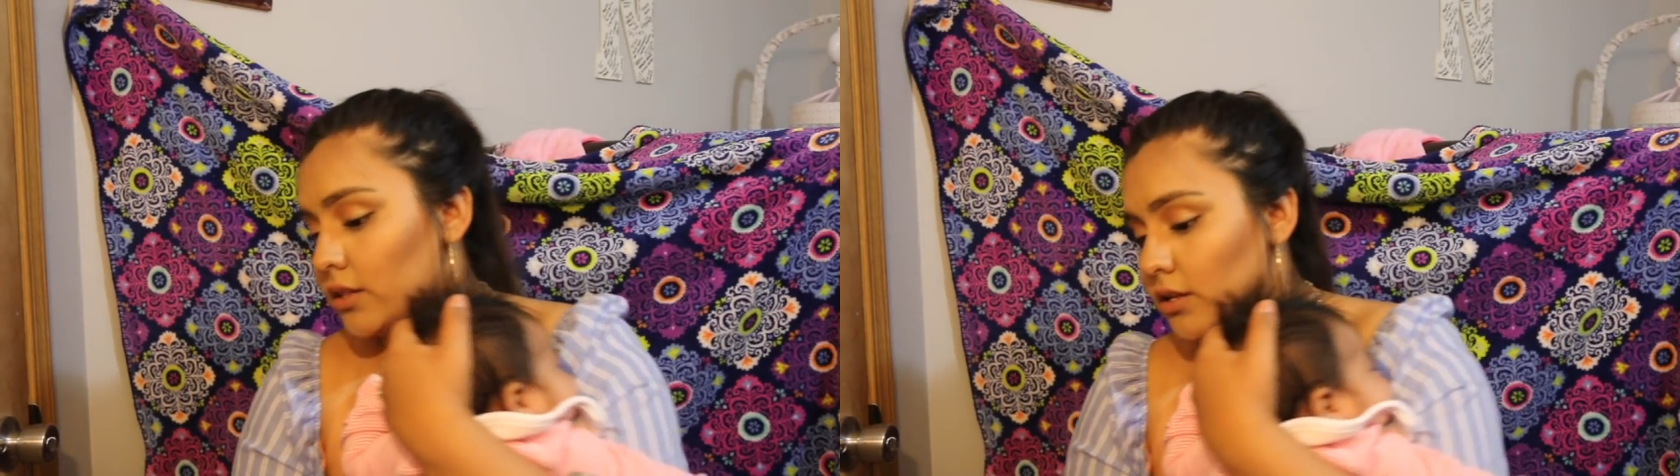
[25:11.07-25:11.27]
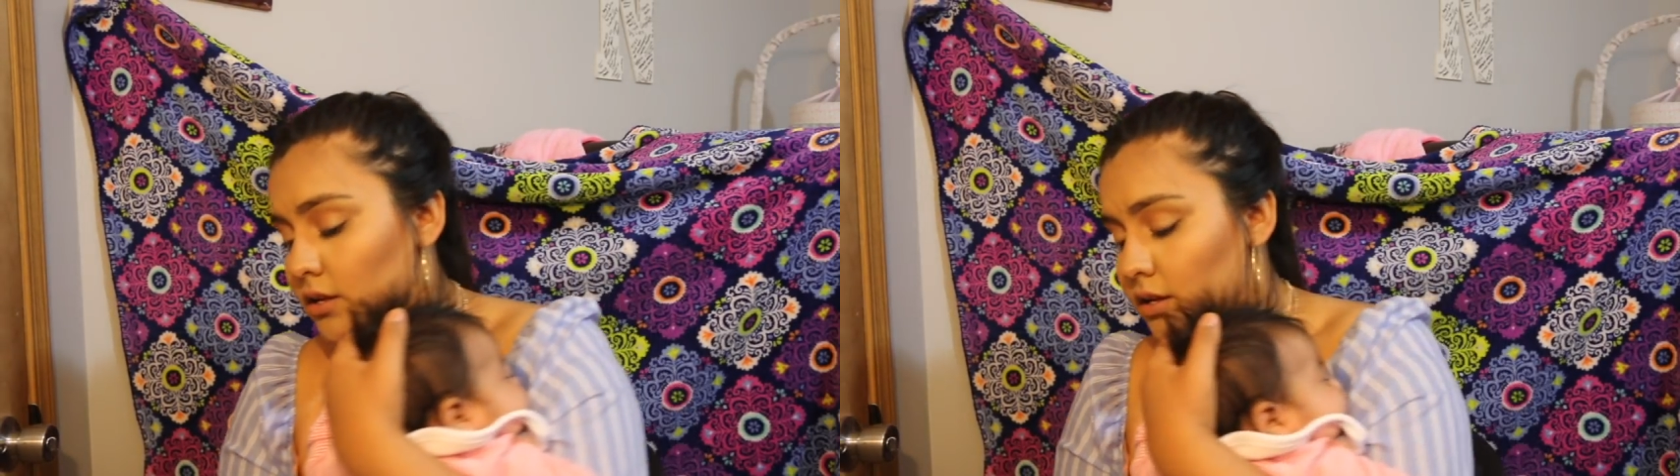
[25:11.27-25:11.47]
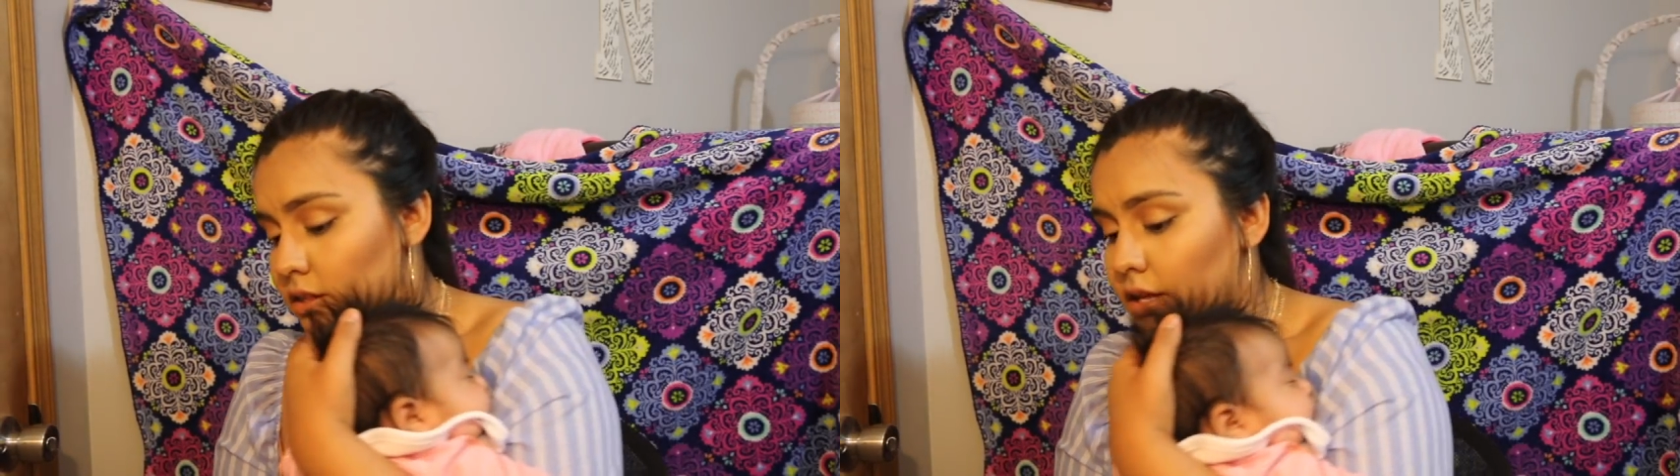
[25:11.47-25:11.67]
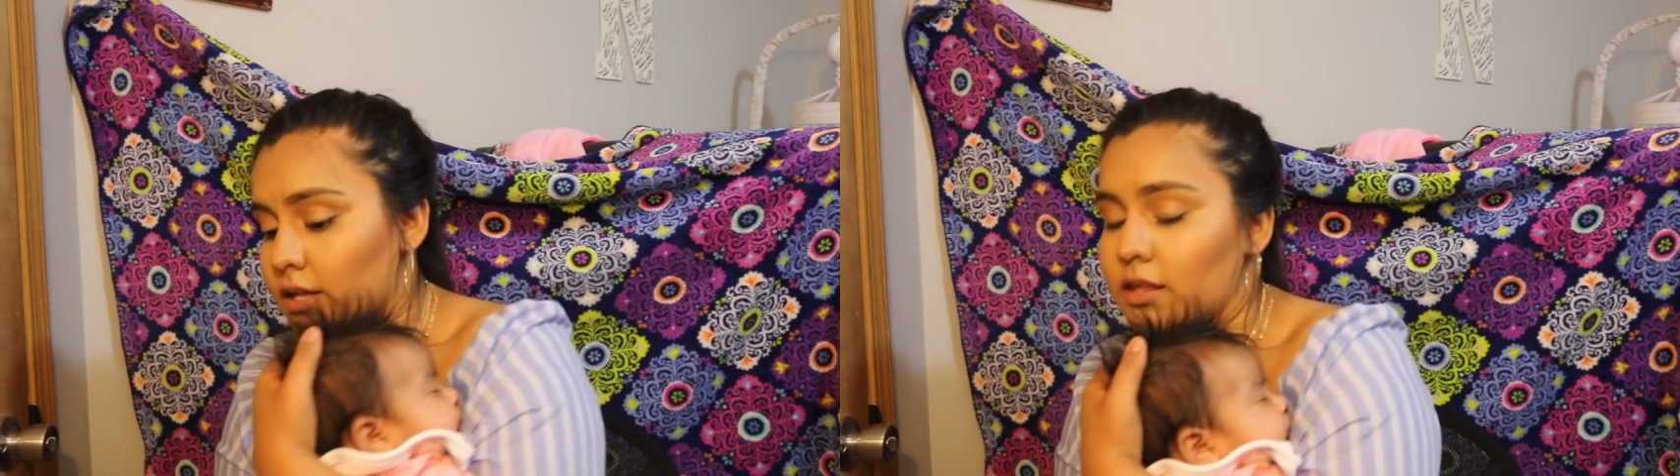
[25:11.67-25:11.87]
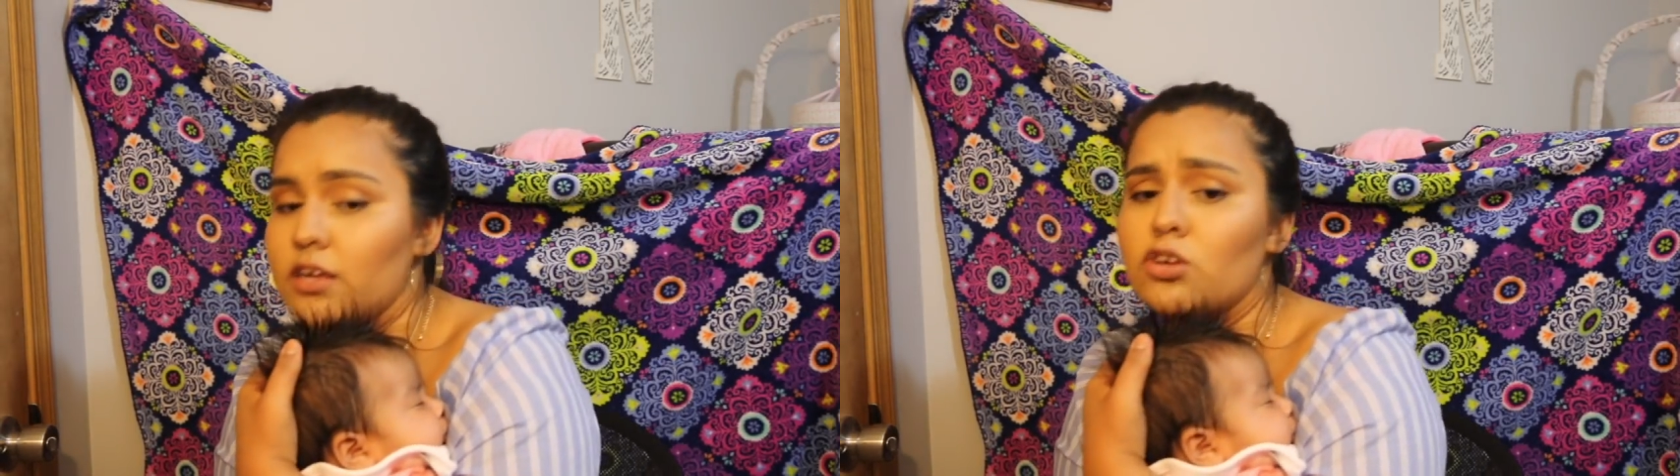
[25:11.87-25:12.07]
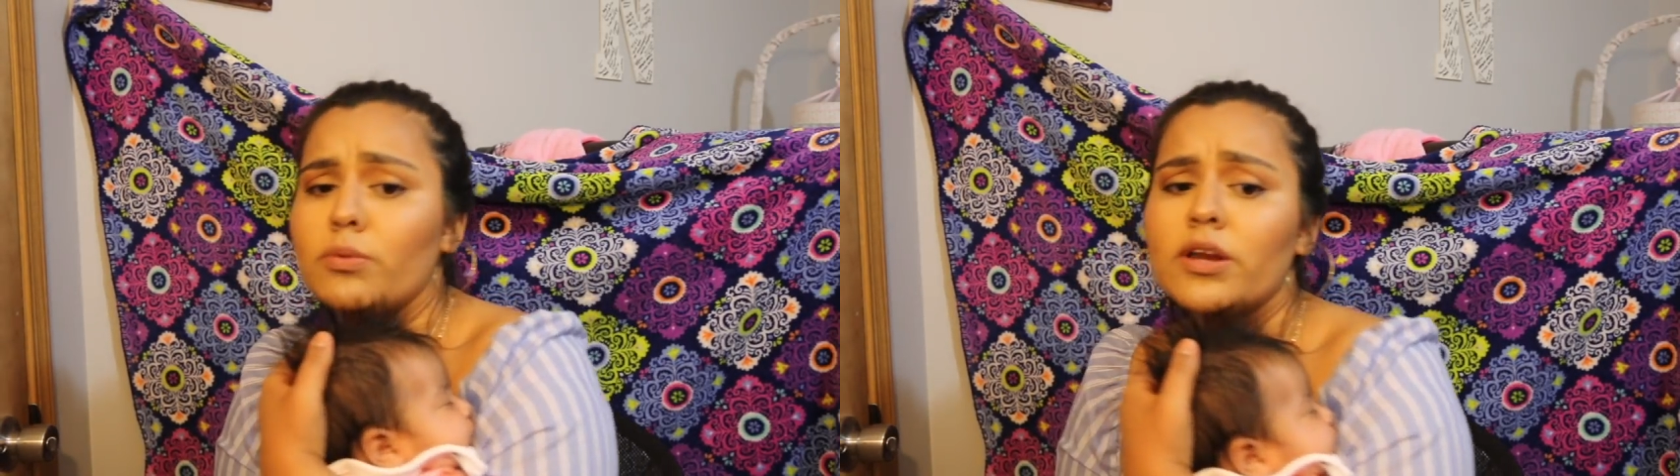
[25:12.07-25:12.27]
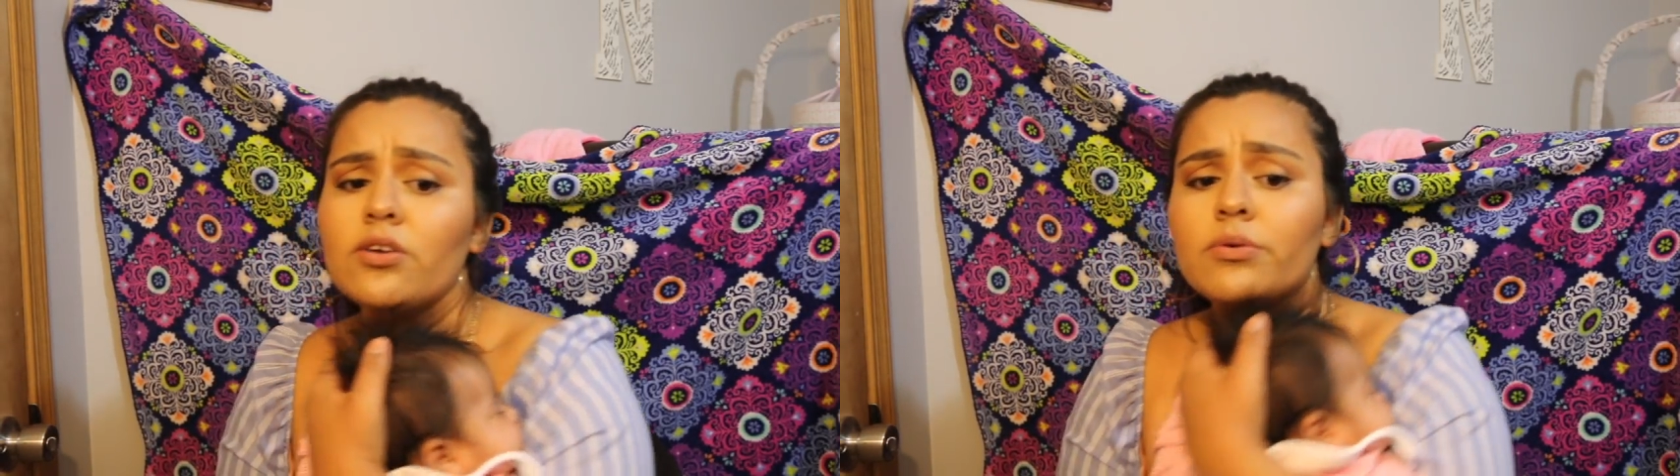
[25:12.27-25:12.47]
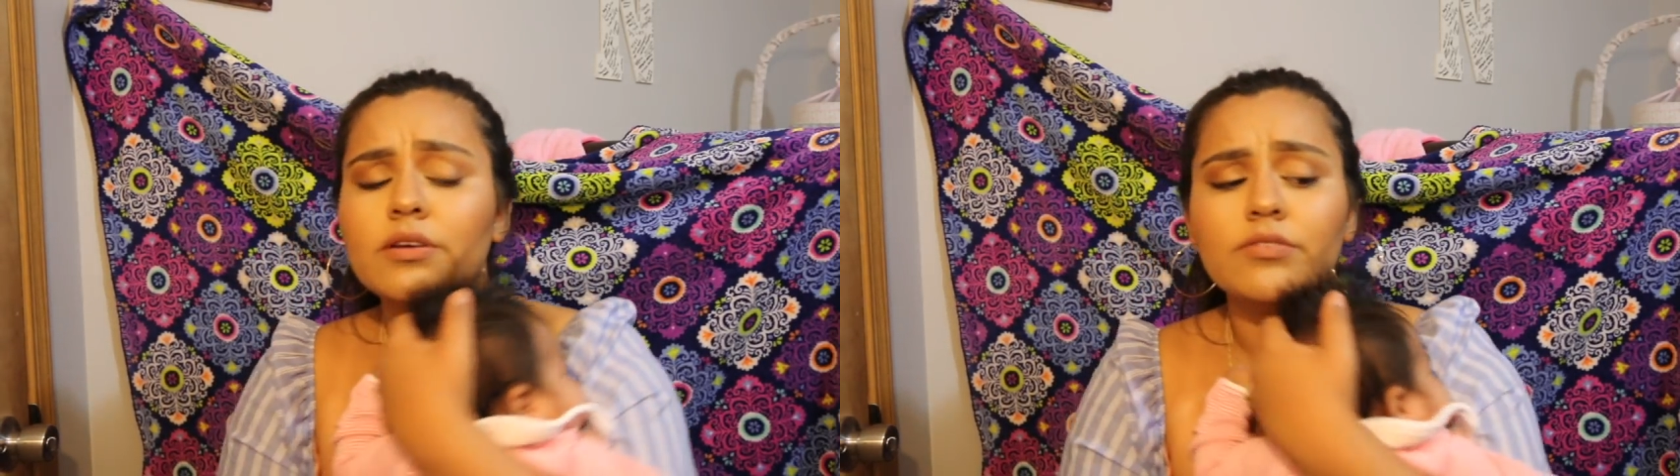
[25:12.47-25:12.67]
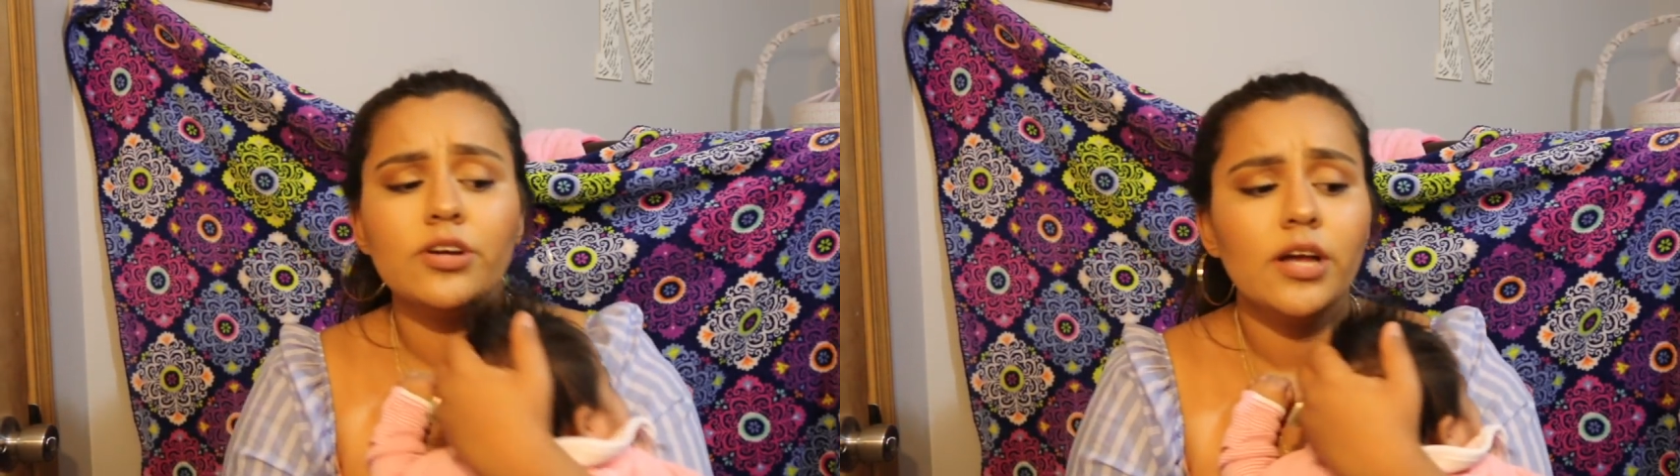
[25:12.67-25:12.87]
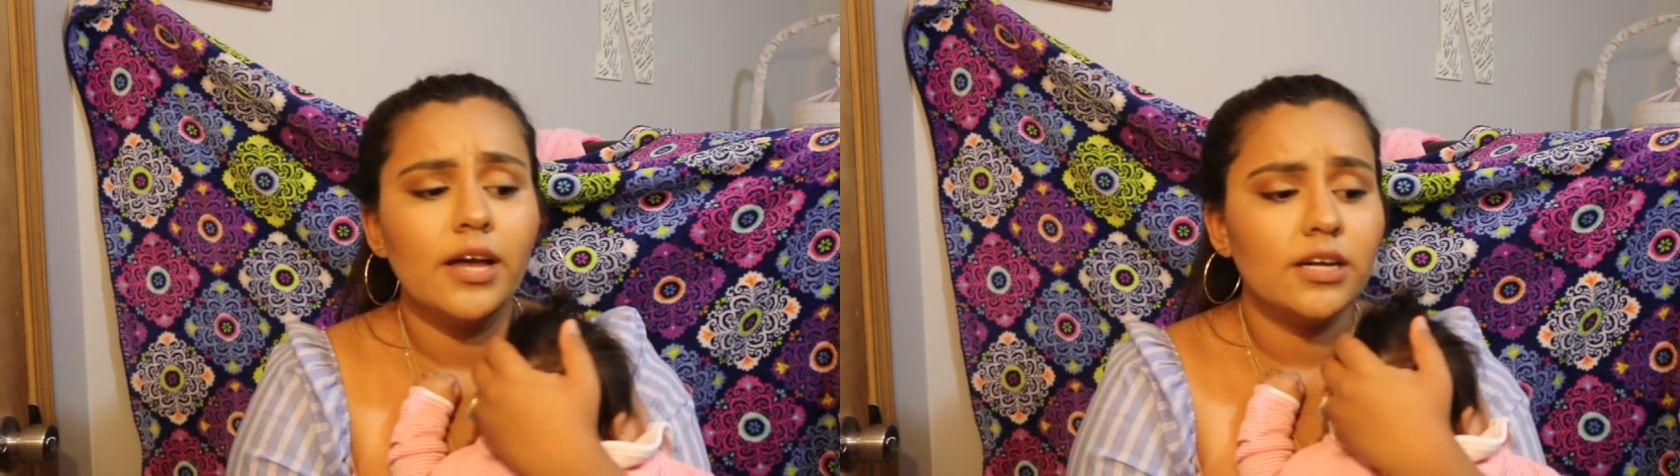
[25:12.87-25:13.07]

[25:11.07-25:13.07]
in the incubator or whatever.